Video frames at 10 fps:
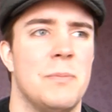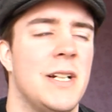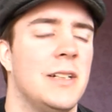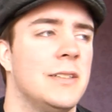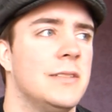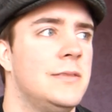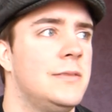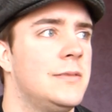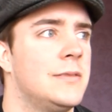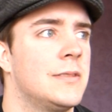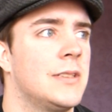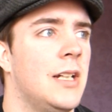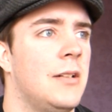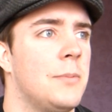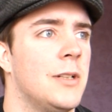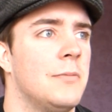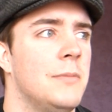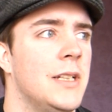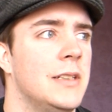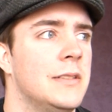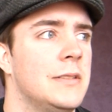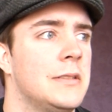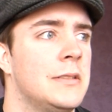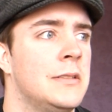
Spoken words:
about a couple of months.